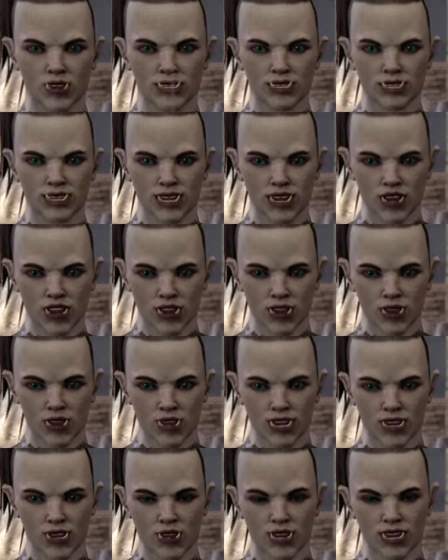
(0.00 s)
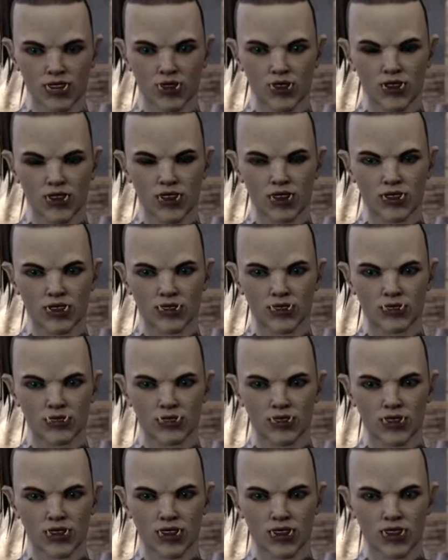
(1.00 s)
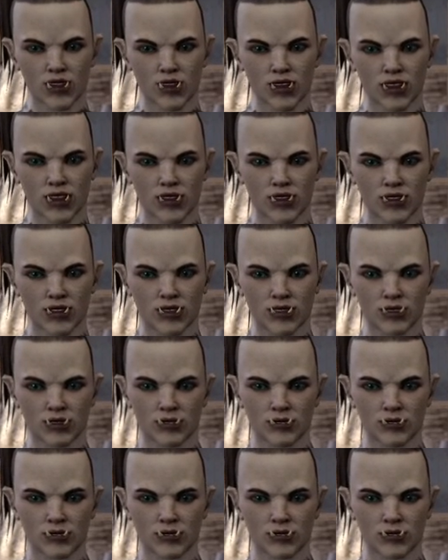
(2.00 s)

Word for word: to seeing yours around. Or not.